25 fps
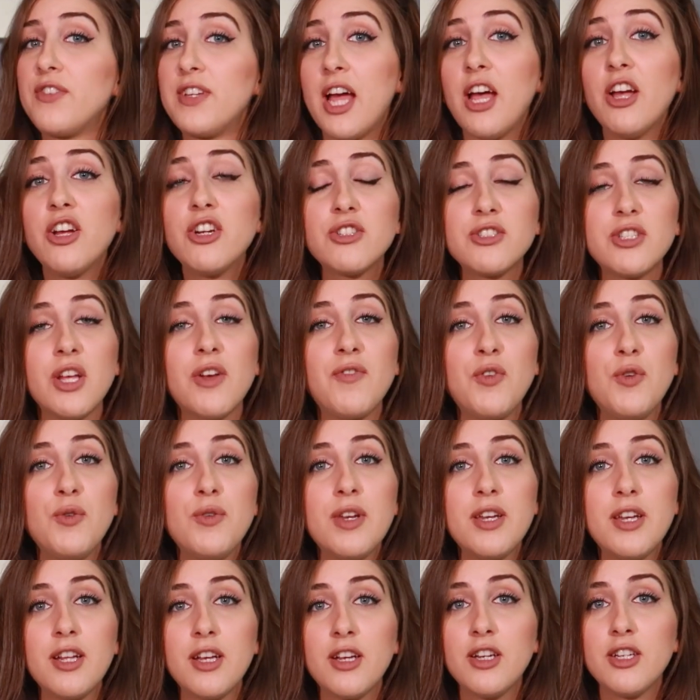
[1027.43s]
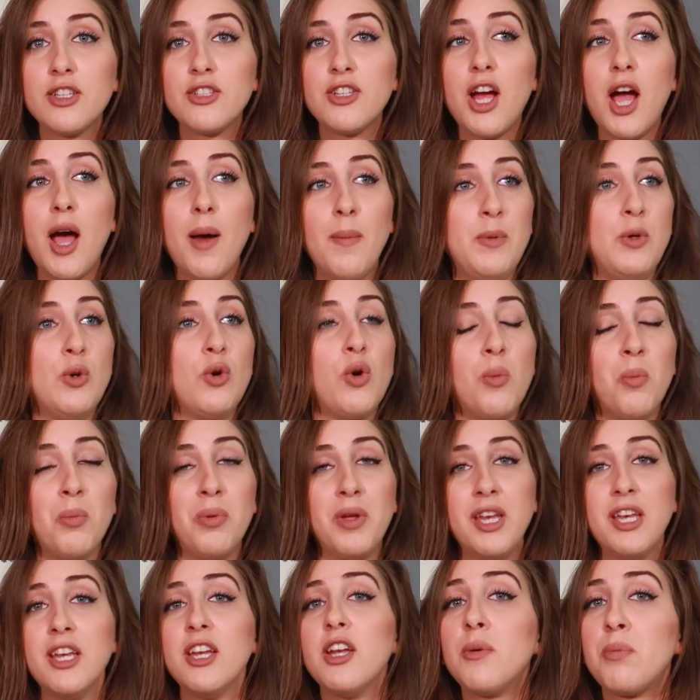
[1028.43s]
Tell yourself you did a good job. You
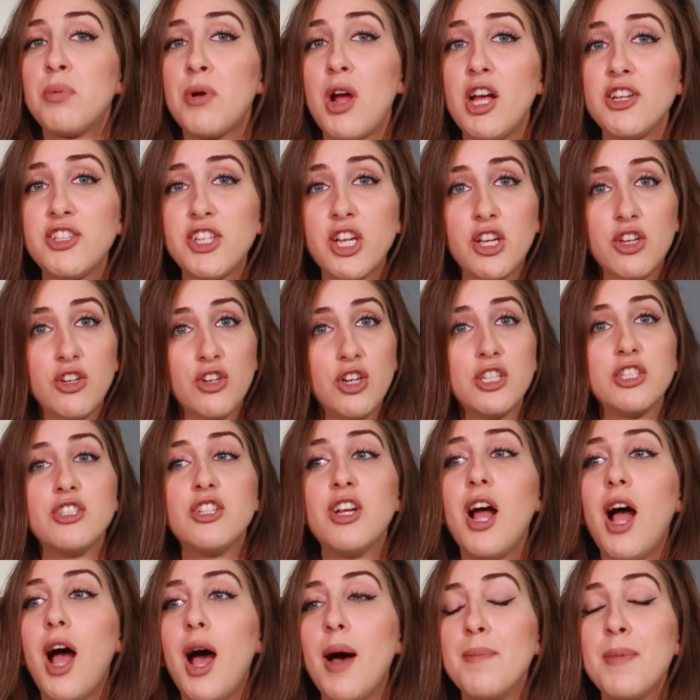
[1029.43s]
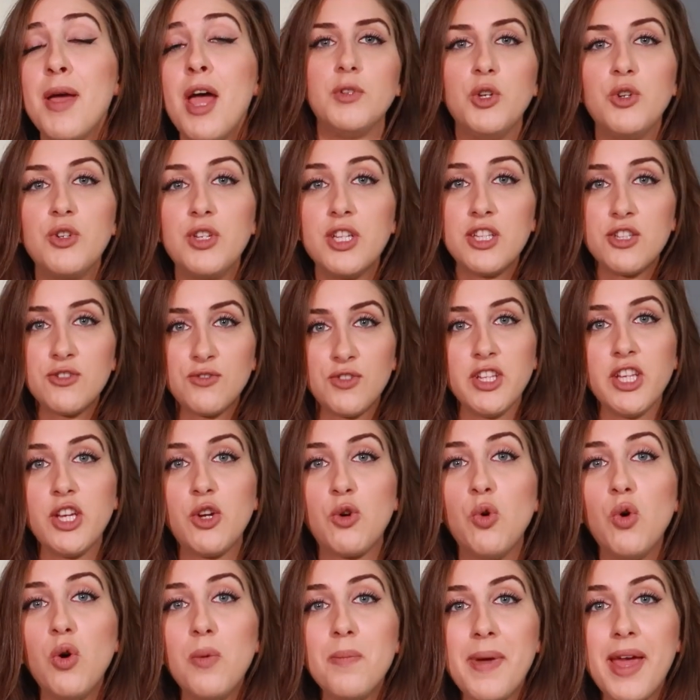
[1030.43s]
completed a project, good job. You did this really
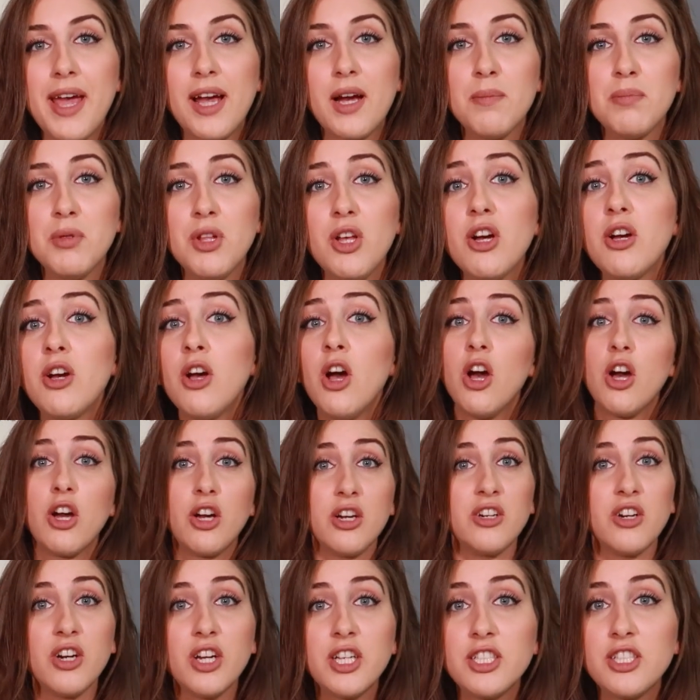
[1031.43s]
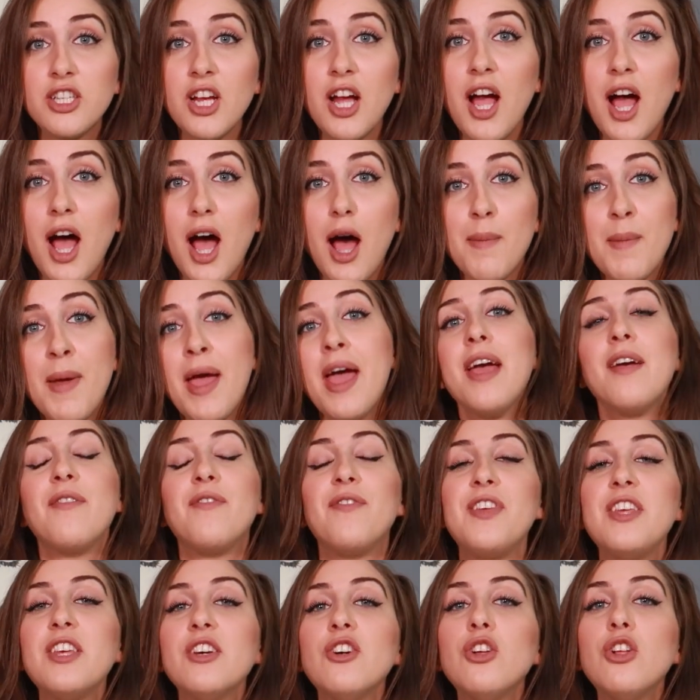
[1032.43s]
cool makeup look, good job.
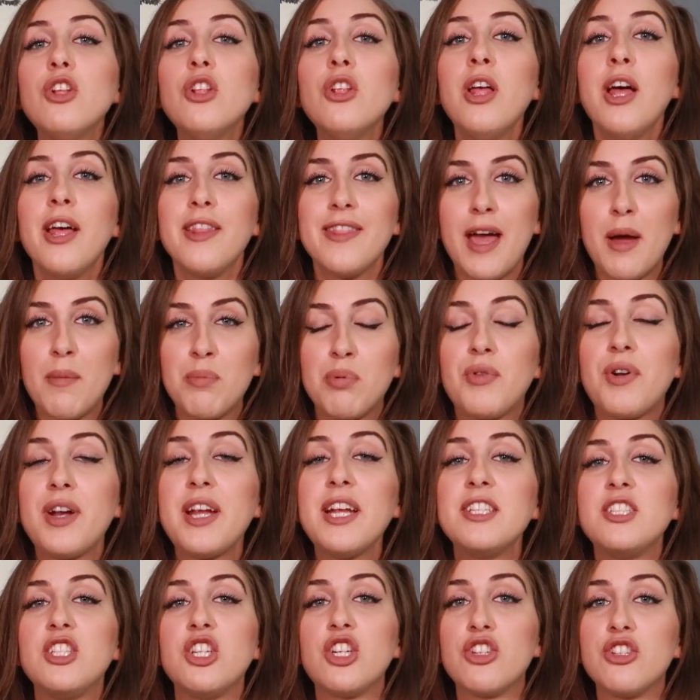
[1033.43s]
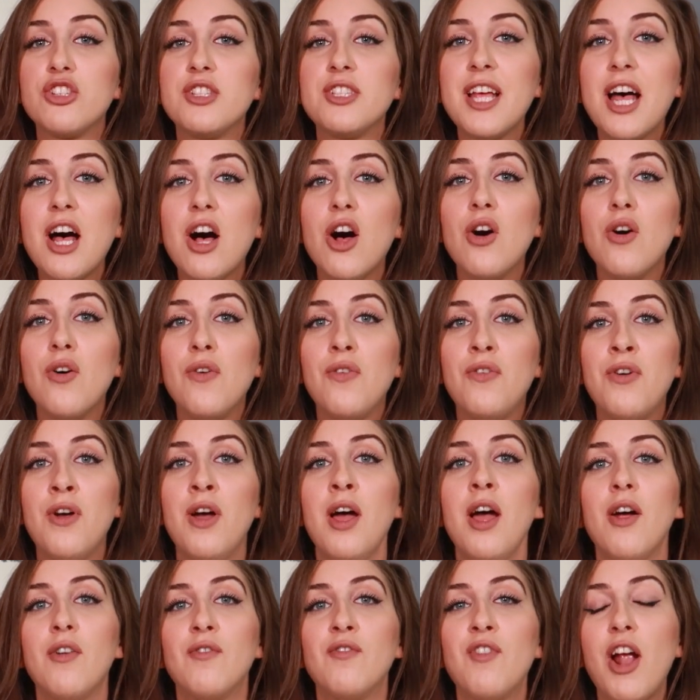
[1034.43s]
Feel that praise yourself,
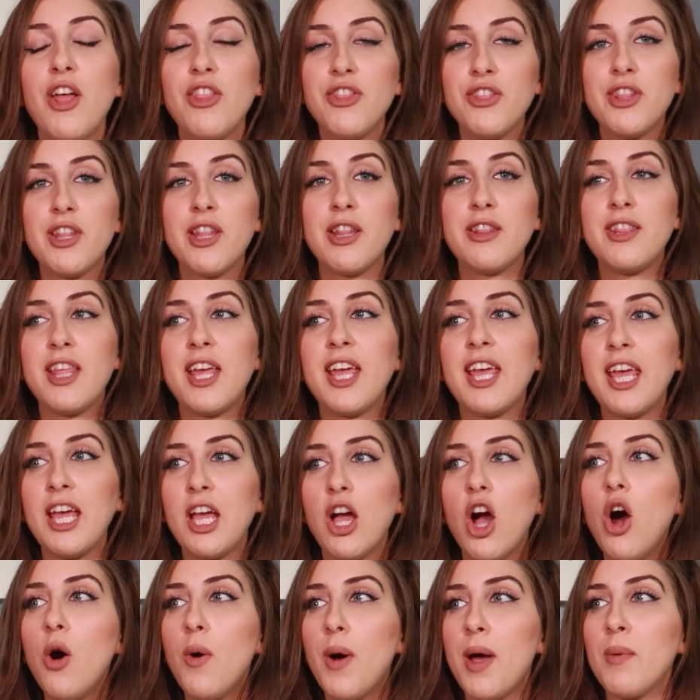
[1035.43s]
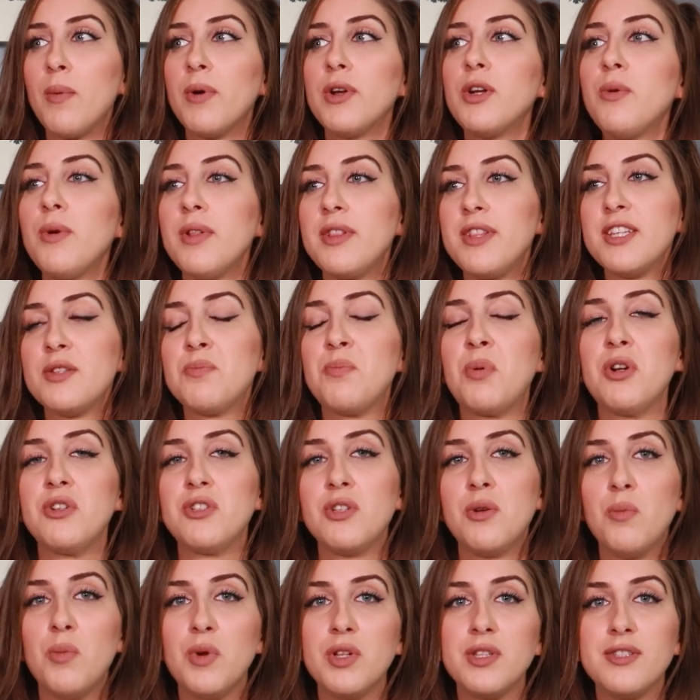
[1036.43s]
rather than thinking, oh, I wonder what this
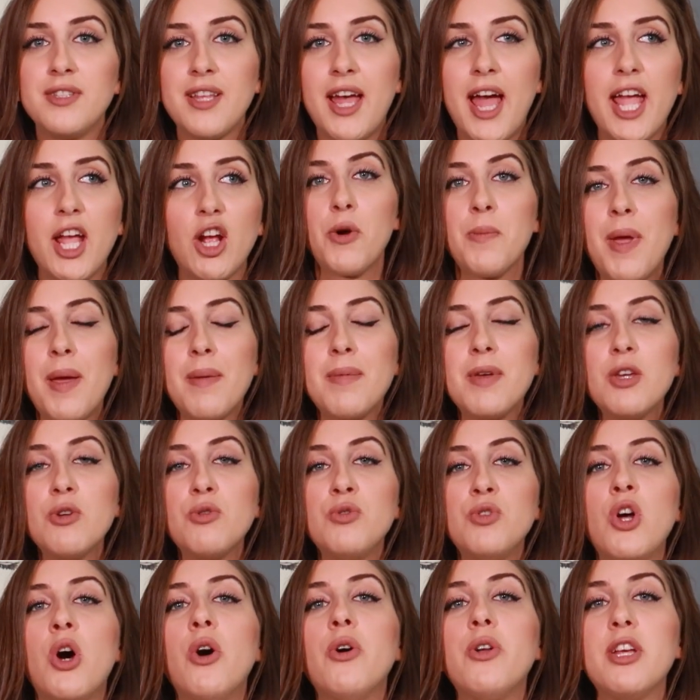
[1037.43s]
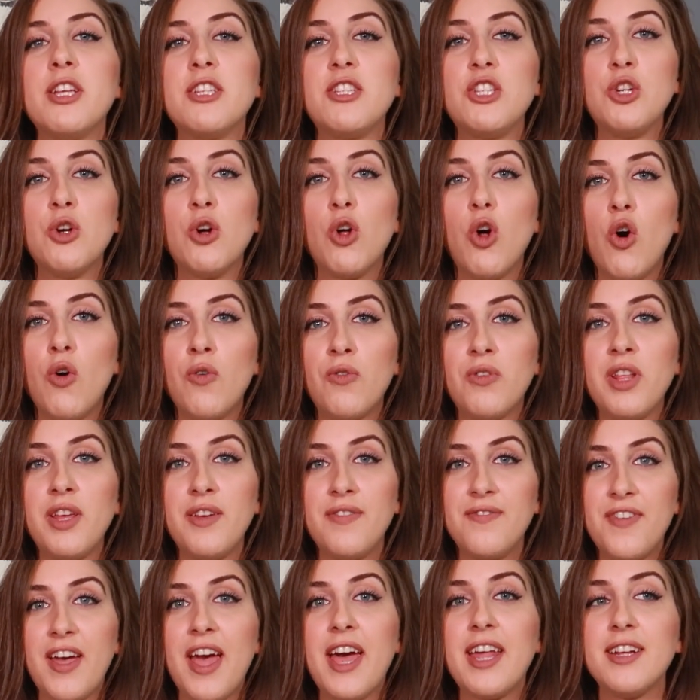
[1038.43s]
person would say. Or maybe you notice you'll
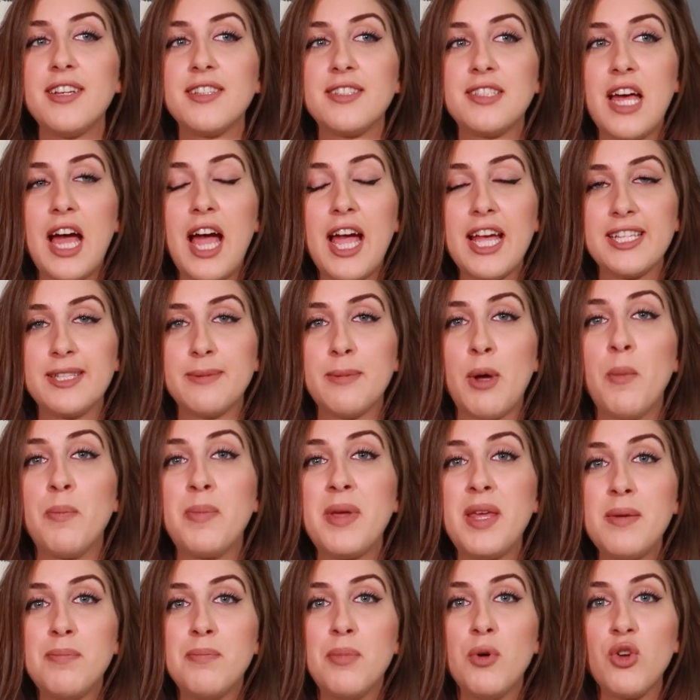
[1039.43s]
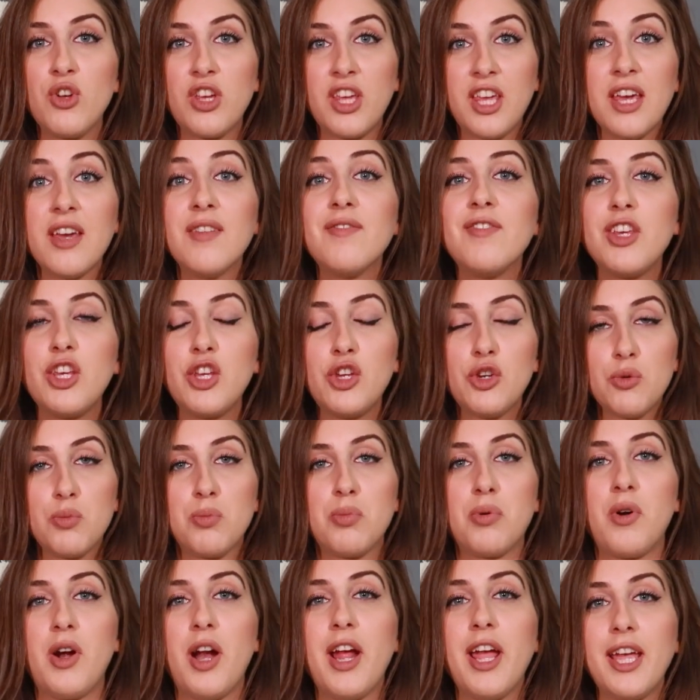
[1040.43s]
overly fantasize about people giving you
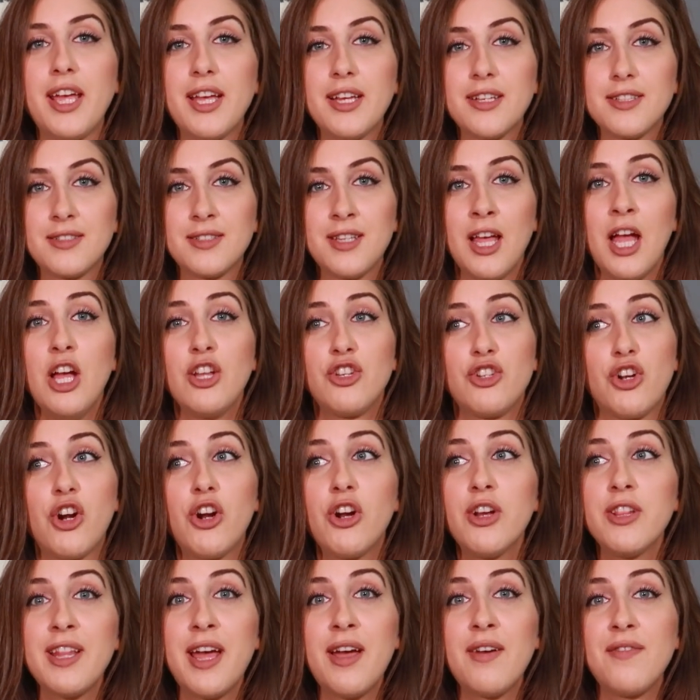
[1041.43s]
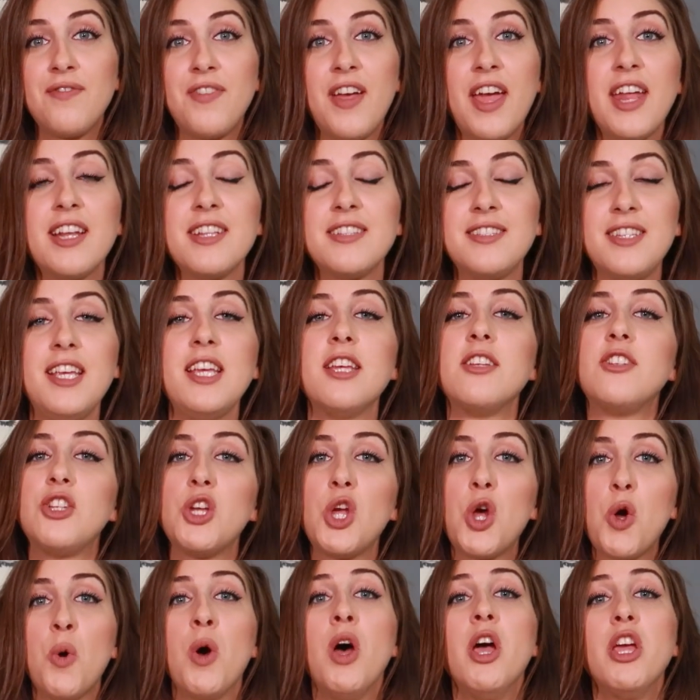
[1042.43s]
praise. Turn that fantasy
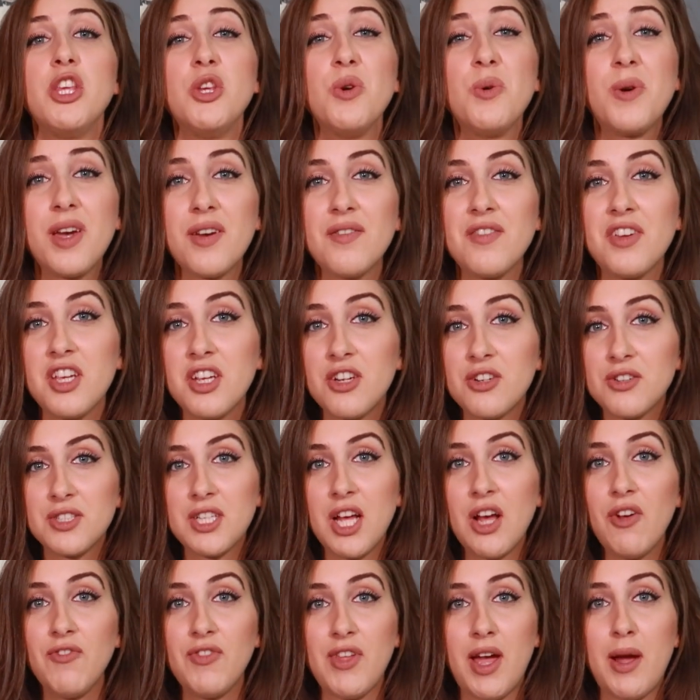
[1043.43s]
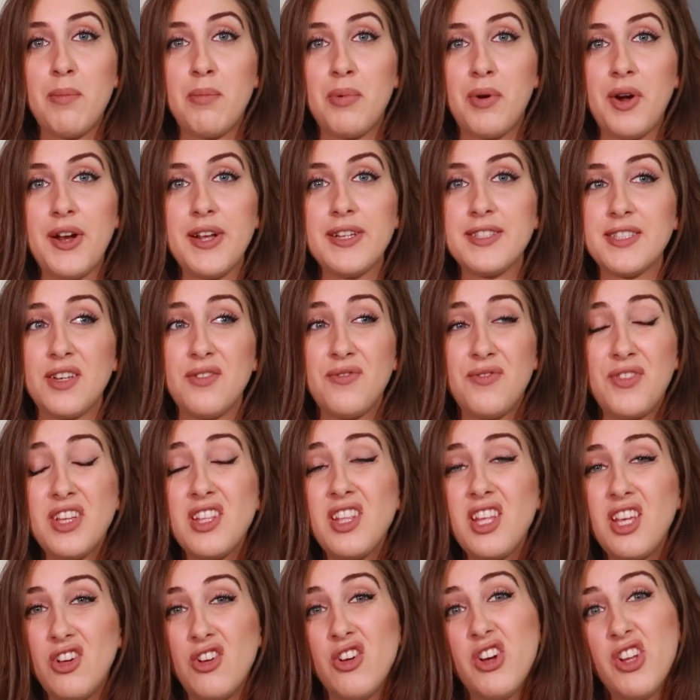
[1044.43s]
into you giving yourself that praise and
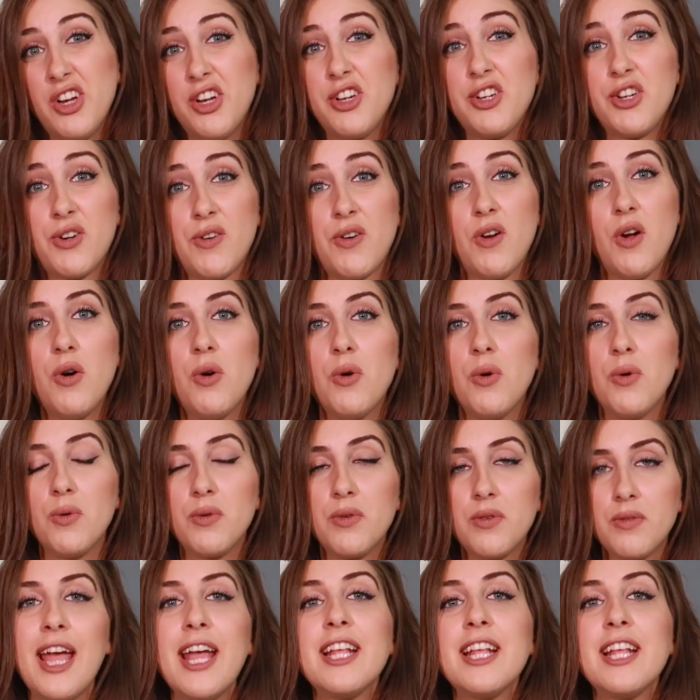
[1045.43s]
feeling good on your own.